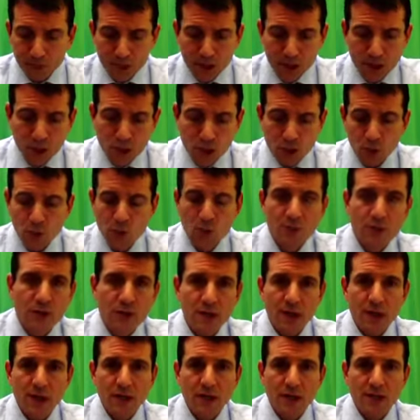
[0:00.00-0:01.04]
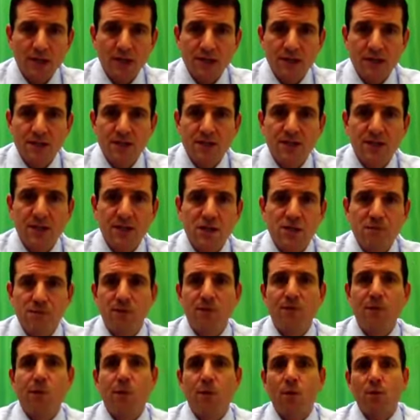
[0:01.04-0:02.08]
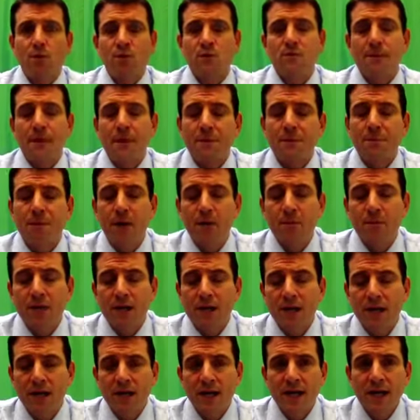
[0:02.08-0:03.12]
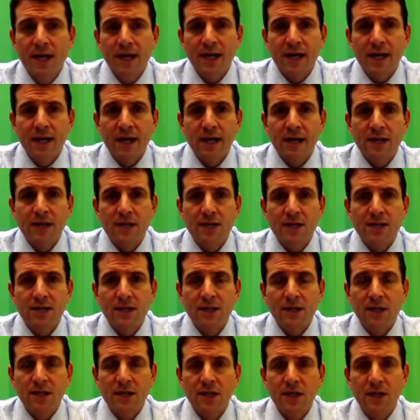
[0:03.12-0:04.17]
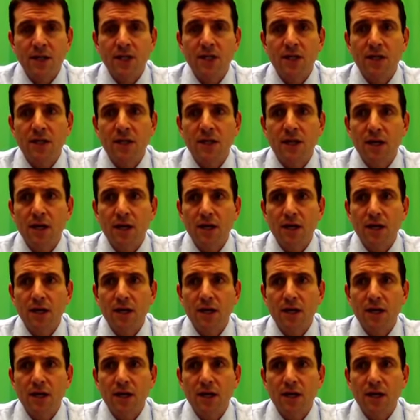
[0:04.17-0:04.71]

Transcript: knew the decision before it was made public, and he